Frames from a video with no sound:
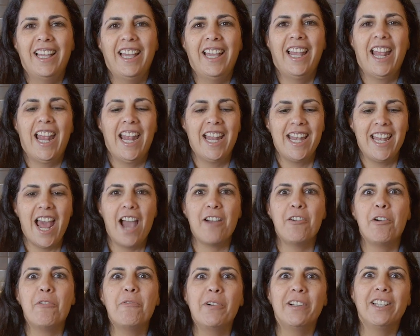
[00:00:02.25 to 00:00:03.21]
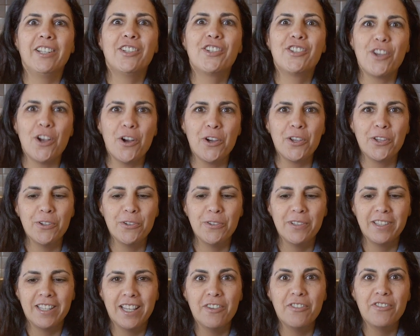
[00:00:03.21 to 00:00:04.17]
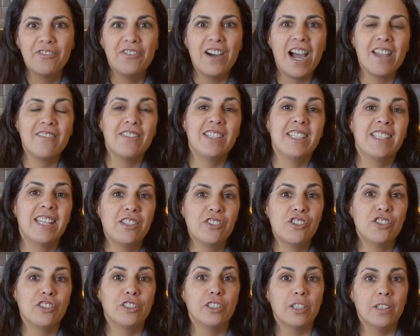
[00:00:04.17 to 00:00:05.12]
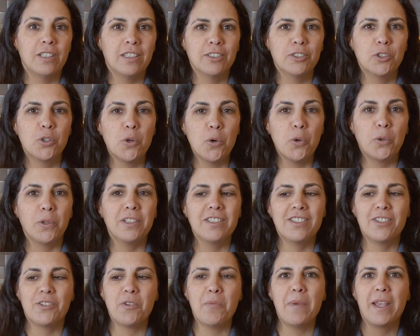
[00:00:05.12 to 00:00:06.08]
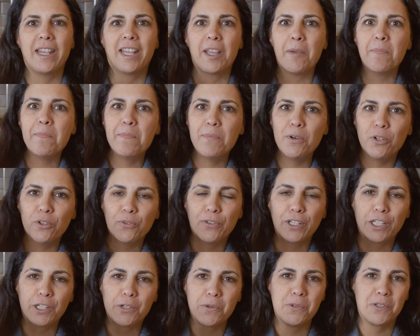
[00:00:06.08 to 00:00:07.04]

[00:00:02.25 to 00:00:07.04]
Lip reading: and now I want to show you the 5 essential tools to make a perfect